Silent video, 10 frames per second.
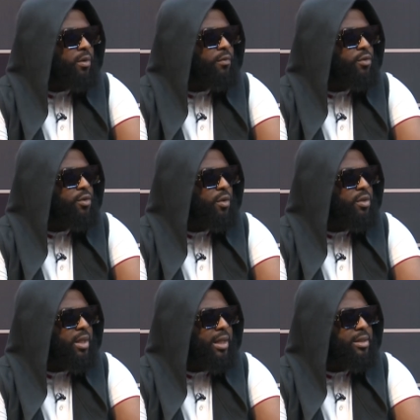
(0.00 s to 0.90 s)
one of those
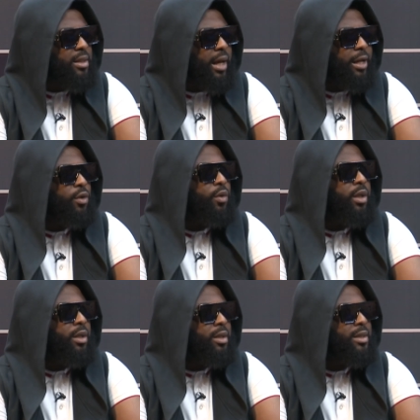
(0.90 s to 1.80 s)
songs that I know
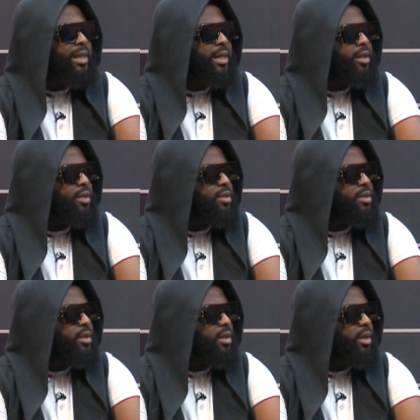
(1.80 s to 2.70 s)
in another 10 years